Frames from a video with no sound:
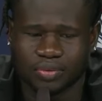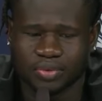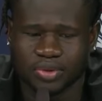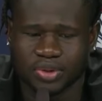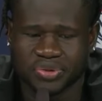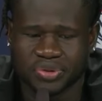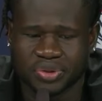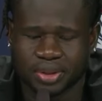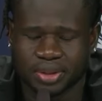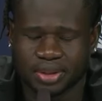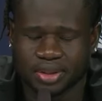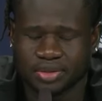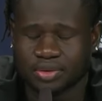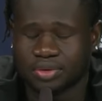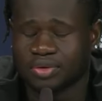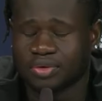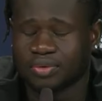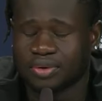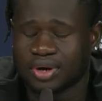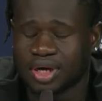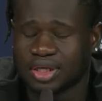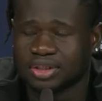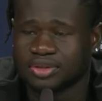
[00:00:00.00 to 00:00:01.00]
trending to
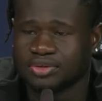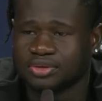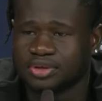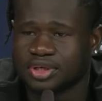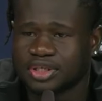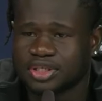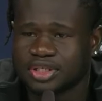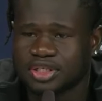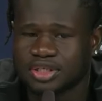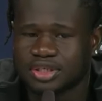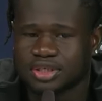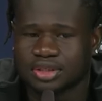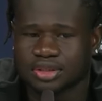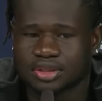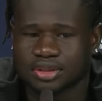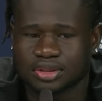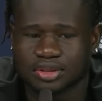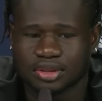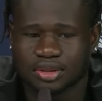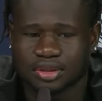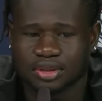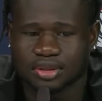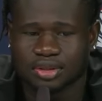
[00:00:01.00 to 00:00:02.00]
the right direction
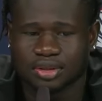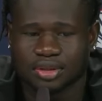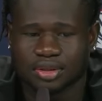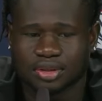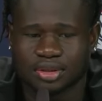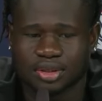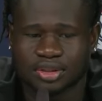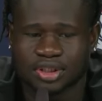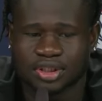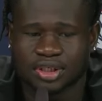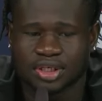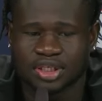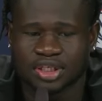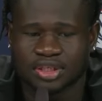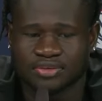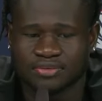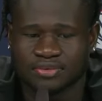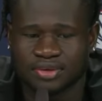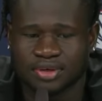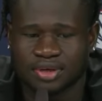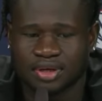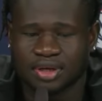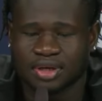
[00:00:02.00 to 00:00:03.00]
as an
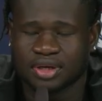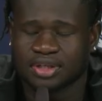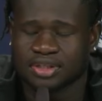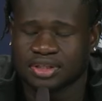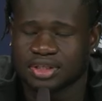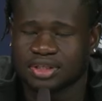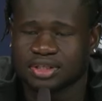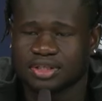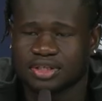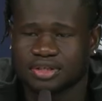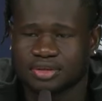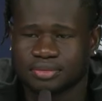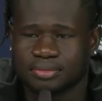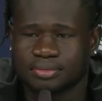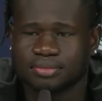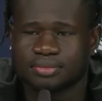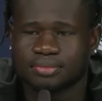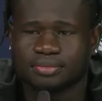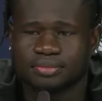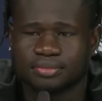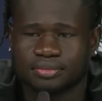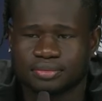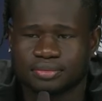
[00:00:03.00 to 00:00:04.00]
individual and as a team.